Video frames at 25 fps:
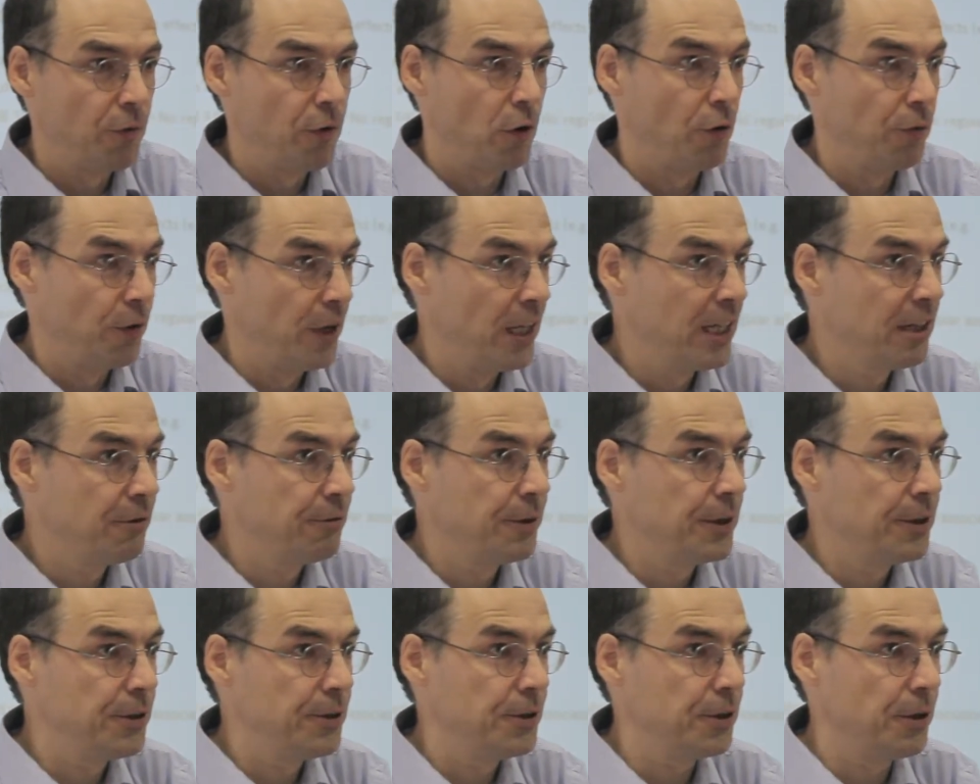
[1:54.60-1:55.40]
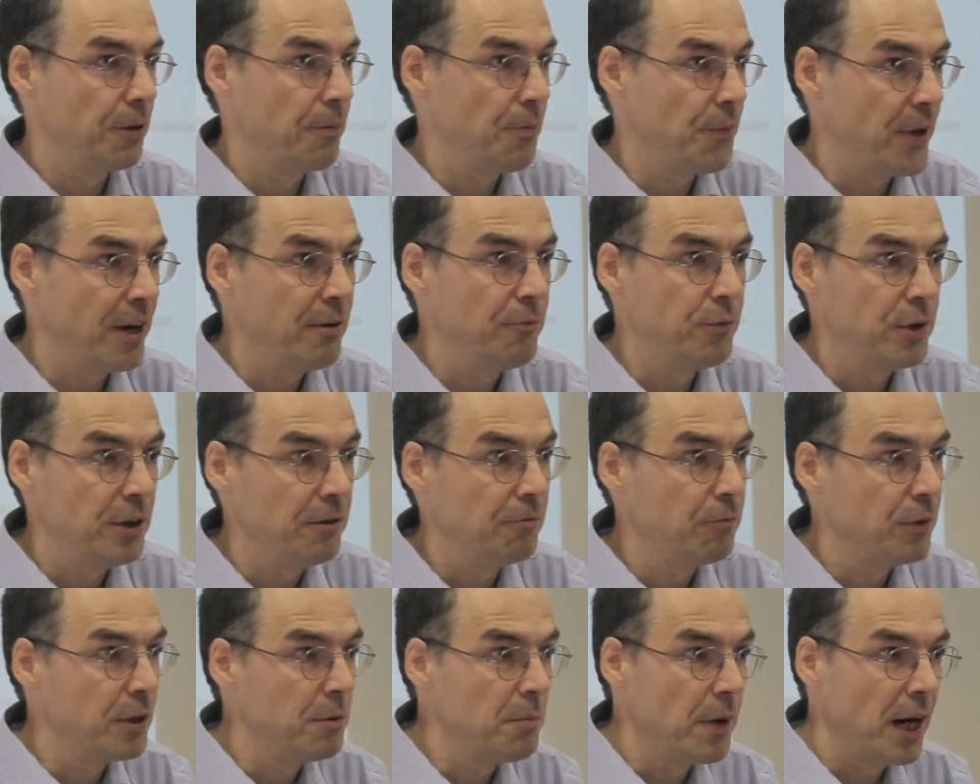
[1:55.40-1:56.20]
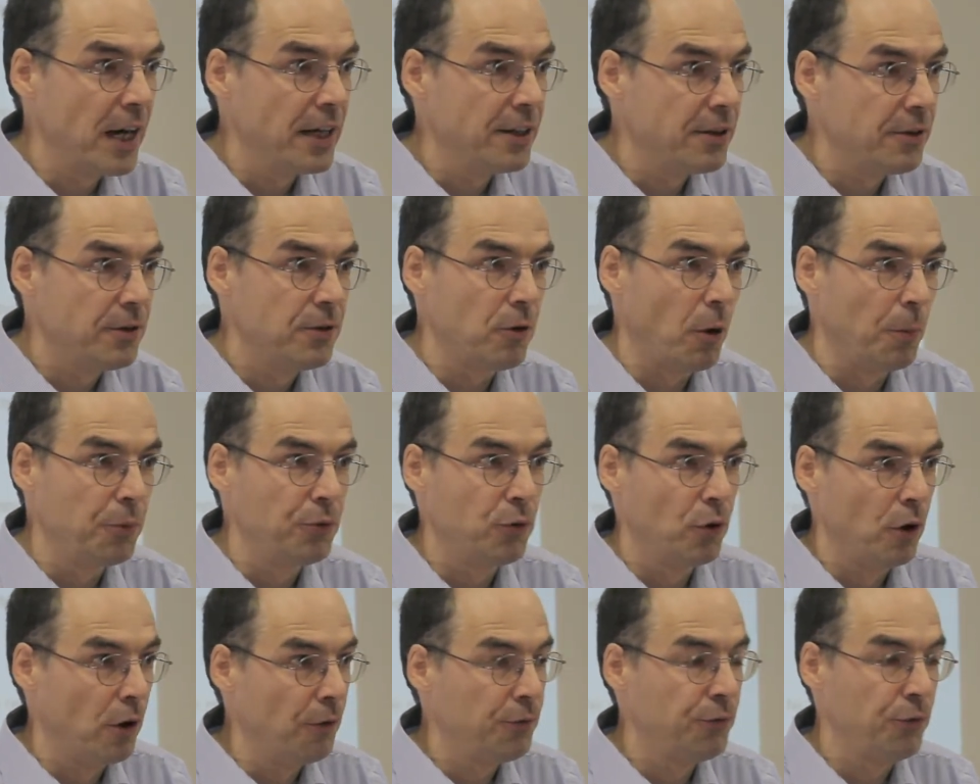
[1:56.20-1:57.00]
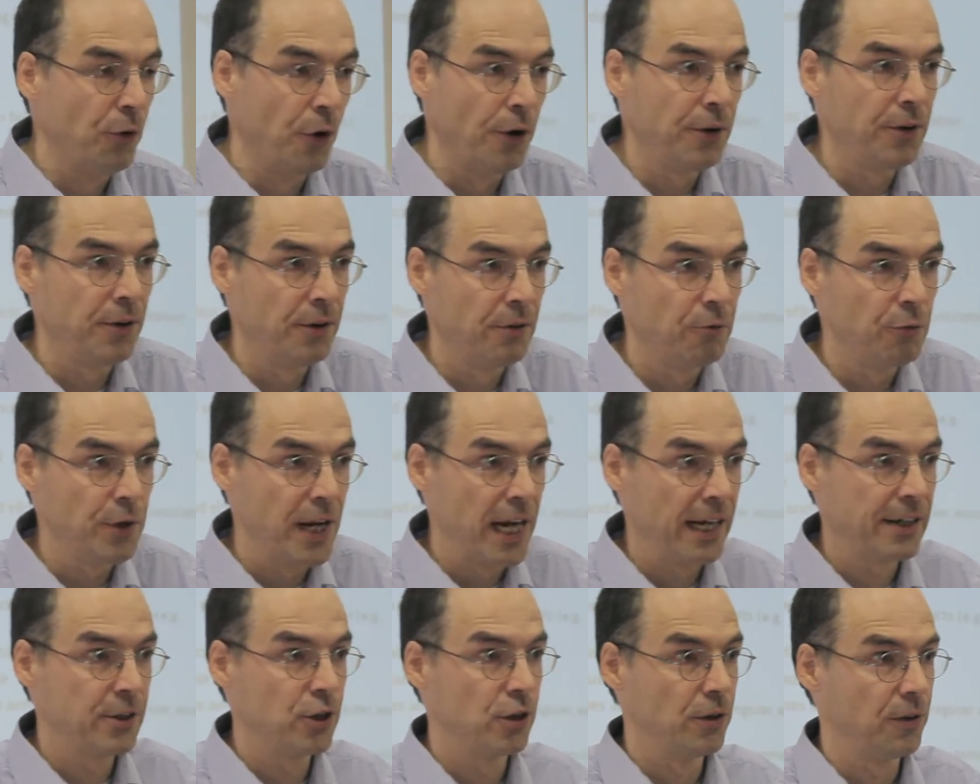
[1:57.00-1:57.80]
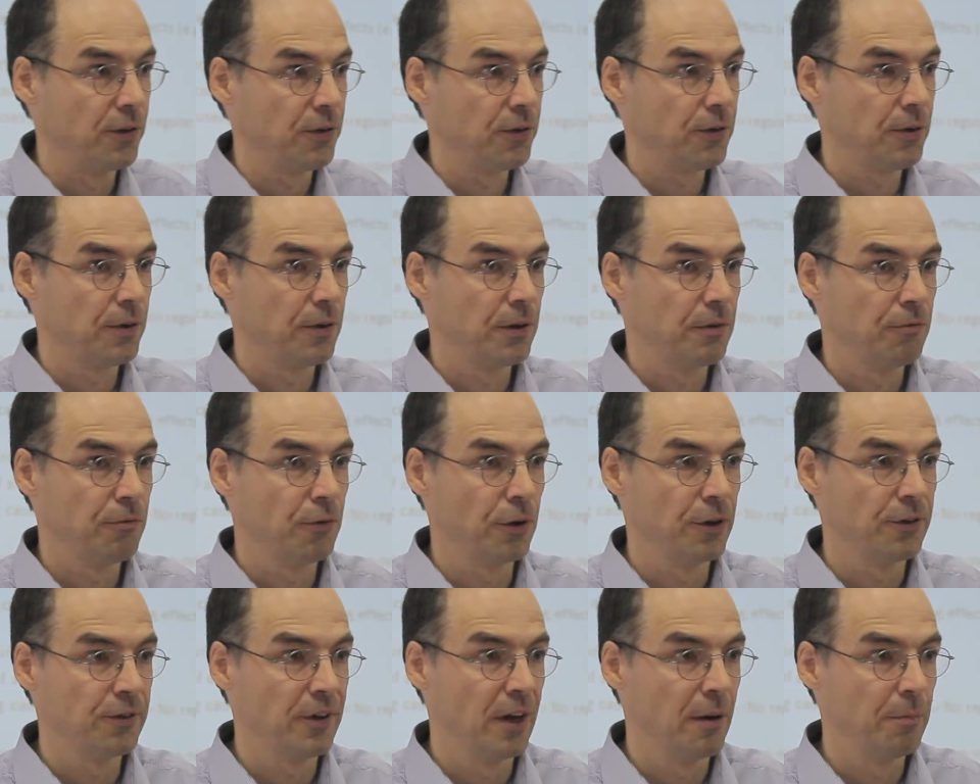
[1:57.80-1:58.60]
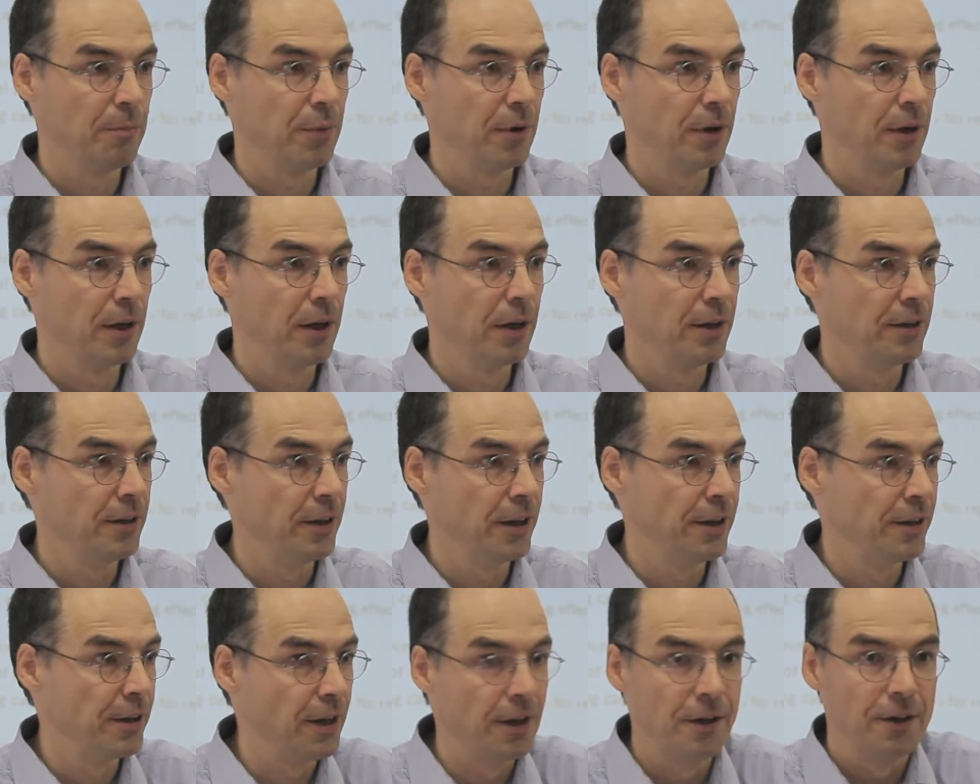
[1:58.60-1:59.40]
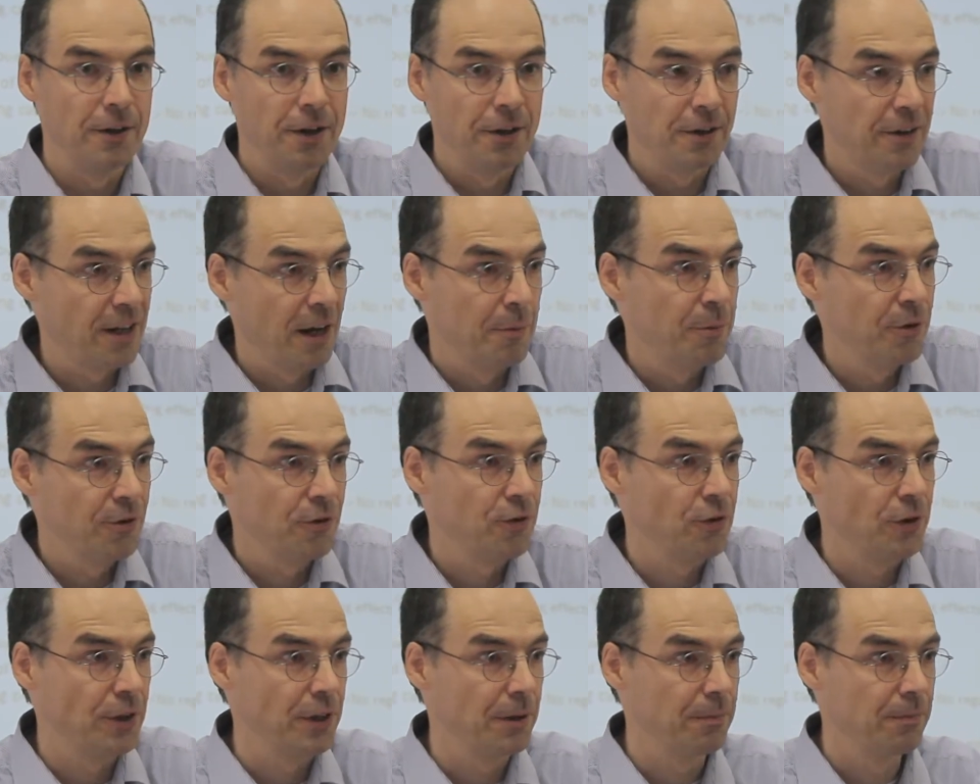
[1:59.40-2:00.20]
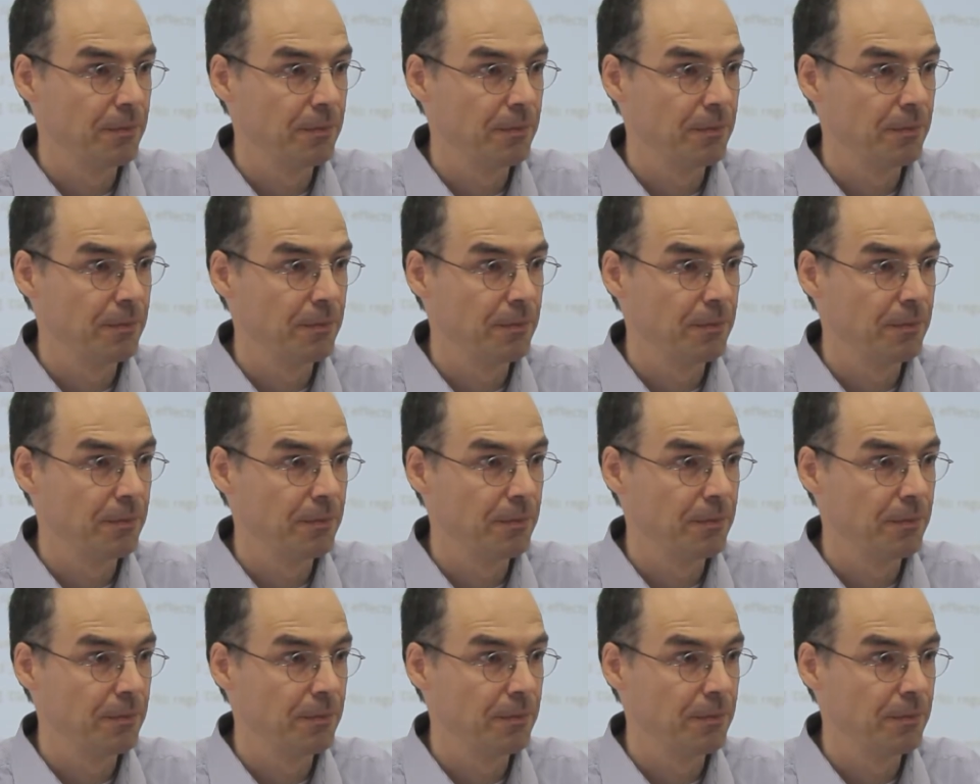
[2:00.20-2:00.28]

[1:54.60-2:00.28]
liquid, then we might observe certain reactions, for example, in chemistry.